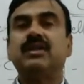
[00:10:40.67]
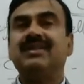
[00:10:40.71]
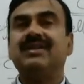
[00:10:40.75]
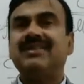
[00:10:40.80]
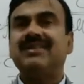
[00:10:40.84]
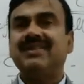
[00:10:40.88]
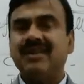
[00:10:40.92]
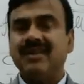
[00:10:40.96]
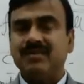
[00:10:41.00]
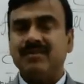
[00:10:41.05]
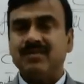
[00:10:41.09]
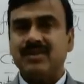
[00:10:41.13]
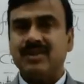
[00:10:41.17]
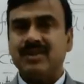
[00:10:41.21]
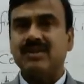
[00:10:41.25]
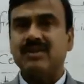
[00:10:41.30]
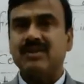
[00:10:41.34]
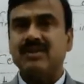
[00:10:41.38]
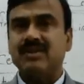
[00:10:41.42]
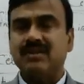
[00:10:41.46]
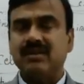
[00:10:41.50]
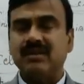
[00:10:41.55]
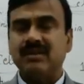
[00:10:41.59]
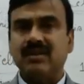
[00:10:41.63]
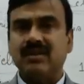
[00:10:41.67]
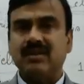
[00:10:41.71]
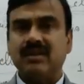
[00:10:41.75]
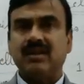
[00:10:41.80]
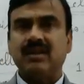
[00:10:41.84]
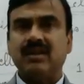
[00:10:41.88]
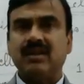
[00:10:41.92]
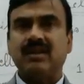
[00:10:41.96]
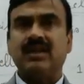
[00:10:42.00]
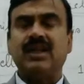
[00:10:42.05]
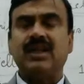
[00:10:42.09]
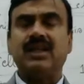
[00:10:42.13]
Terms
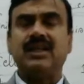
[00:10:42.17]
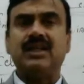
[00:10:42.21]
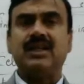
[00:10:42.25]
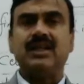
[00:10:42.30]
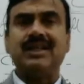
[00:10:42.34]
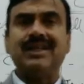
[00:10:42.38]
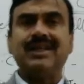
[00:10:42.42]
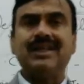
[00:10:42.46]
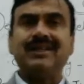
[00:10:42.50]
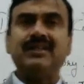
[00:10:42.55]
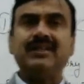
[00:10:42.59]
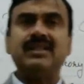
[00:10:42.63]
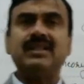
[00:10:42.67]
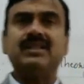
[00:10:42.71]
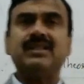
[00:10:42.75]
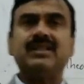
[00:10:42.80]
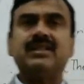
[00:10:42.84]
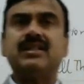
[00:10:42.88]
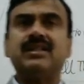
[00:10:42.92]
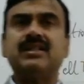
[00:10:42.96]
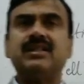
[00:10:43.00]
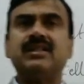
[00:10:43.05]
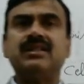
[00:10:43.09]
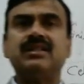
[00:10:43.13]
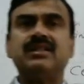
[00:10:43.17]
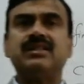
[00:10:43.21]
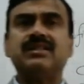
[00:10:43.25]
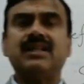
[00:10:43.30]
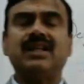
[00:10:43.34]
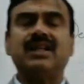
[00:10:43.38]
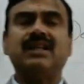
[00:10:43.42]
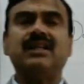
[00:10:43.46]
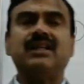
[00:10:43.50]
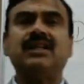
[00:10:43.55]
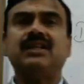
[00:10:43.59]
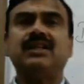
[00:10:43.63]
like in this
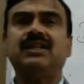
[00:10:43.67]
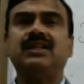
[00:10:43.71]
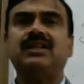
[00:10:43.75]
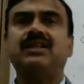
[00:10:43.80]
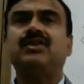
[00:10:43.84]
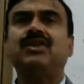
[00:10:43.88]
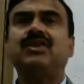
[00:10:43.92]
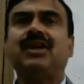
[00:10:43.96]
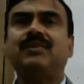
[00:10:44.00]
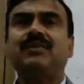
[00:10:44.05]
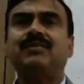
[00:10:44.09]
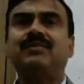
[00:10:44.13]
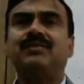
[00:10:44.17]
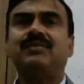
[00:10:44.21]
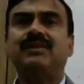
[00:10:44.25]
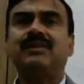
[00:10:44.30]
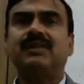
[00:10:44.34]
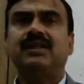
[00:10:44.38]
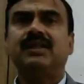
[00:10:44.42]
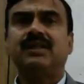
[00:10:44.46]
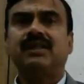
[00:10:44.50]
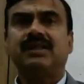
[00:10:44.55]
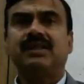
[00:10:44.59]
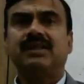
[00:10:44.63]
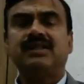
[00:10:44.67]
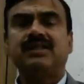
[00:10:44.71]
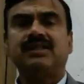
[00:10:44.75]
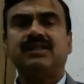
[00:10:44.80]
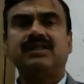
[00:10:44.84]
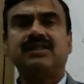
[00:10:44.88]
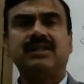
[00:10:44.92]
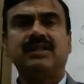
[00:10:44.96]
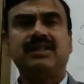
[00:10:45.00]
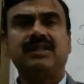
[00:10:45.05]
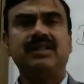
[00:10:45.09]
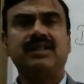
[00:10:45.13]
cell you have
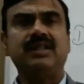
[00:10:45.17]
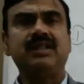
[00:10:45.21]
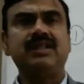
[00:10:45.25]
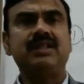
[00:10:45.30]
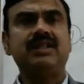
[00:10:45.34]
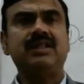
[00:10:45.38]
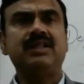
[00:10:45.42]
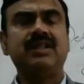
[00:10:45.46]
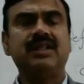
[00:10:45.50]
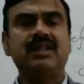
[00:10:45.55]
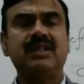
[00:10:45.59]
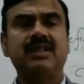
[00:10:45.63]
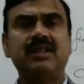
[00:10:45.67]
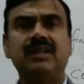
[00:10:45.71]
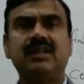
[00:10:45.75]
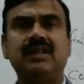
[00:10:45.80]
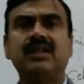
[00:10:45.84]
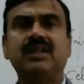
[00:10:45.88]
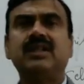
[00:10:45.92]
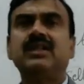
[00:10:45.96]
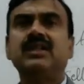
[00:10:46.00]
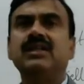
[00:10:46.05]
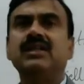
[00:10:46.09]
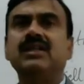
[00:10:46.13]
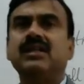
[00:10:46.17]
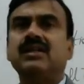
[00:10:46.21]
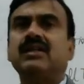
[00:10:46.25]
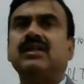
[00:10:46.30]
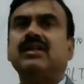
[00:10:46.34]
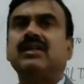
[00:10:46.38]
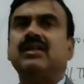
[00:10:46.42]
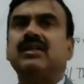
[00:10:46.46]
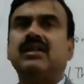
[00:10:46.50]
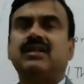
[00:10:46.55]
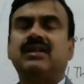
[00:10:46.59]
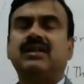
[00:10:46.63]
studied
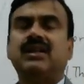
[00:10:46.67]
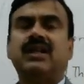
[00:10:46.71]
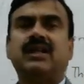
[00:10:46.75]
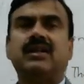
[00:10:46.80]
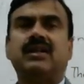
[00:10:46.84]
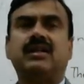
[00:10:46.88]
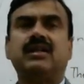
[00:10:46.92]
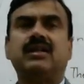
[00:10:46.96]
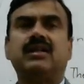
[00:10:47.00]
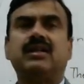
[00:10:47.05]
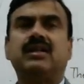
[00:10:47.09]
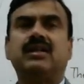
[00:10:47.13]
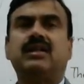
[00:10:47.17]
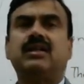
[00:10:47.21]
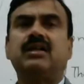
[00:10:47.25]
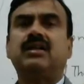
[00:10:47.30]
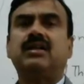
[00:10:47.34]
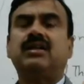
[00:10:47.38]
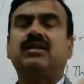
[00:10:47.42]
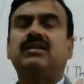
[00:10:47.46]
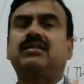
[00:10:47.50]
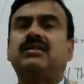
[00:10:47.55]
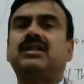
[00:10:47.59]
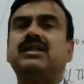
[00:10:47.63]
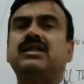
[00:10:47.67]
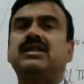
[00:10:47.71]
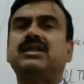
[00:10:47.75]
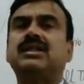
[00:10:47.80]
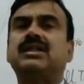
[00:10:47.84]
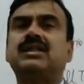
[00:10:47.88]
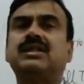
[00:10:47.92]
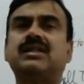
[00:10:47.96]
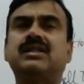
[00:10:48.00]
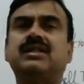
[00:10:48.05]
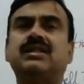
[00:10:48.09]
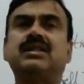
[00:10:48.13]
that the
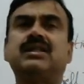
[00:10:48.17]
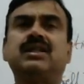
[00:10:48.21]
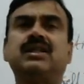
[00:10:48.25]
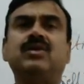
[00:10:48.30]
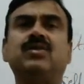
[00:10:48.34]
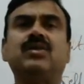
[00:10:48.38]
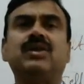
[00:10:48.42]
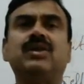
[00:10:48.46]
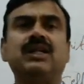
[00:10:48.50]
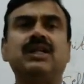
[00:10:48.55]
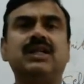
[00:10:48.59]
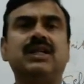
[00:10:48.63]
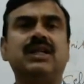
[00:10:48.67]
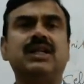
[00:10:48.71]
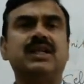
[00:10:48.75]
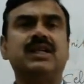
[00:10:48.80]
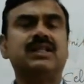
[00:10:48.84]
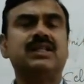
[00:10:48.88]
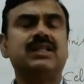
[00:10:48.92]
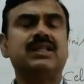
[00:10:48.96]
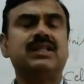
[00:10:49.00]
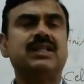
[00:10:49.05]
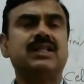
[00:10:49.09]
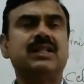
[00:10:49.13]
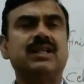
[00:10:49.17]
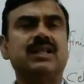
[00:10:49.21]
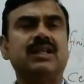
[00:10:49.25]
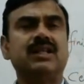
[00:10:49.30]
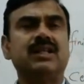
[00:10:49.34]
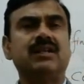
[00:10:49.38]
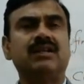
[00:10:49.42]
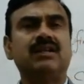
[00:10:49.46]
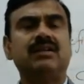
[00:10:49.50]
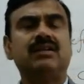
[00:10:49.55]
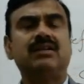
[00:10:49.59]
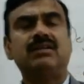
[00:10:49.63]
nucleus,
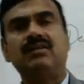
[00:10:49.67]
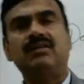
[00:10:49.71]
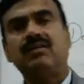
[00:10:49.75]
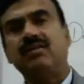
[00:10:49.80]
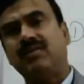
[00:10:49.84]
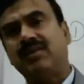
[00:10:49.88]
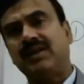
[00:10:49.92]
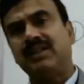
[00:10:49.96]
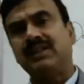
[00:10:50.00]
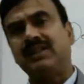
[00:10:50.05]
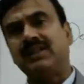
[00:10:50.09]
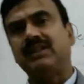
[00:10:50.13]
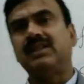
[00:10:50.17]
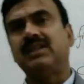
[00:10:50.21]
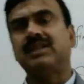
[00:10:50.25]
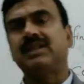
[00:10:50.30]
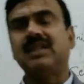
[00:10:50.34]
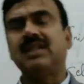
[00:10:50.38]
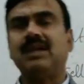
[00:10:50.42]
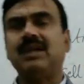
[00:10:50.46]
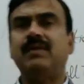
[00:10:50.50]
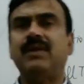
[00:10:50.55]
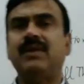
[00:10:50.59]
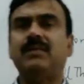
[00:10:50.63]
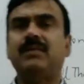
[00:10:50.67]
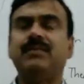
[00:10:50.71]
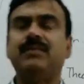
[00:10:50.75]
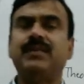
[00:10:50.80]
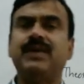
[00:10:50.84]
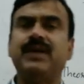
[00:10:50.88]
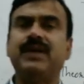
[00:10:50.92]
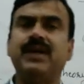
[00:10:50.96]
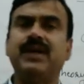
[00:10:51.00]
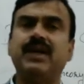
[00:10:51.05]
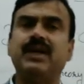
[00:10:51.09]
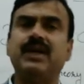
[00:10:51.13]
what is the cell
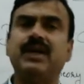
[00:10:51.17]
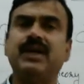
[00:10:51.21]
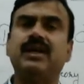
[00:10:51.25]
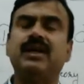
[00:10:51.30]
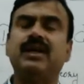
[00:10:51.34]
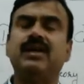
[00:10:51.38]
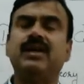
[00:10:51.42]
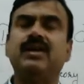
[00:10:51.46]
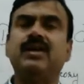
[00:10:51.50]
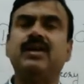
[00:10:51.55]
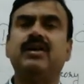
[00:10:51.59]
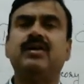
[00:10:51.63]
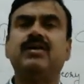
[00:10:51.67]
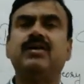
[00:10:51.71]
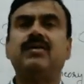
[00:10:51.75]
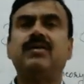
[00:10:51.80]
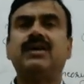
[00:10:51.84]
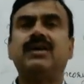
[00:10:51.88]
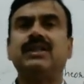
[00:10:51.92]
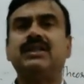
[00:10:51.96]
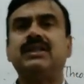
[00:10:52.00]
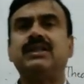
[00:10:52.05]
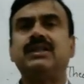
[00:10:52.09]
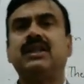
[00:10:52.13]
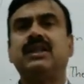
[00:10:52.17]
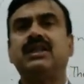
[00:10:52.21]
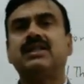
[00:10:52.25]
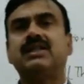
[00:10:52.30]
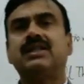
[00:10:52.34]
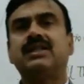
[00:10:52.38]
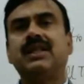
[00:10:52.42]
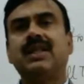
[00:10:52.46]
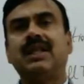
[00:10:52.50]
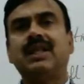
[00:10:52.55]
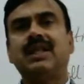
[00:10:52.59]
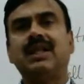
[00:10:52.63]
membrane, what is the
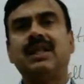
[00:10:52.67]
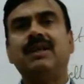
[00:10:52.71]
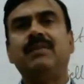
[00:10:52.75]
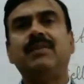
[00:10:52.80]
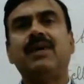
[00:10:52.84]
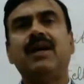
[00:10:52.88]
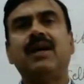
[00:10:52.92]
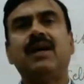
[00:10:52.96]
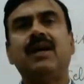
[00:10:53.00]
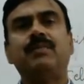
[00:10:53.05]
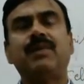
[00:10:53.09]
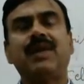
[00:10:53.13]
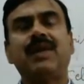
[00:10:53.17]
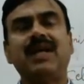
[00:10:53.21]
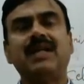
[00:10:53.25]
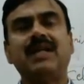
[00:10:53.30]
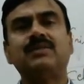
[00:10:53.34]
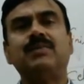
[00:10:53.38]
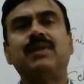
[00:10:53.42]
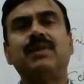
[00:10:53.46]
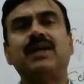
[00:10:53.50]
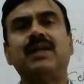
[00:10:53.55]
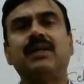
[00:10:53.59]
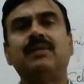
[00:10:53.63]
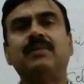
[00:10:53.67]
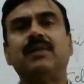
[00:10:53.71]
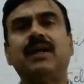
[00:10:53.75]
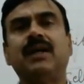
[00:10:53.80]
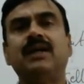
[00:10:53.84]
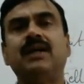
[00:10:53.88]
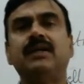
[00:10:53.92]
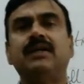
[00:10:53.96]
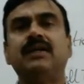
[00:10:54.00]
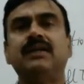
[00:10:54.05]
cell lemma, plasma lemma.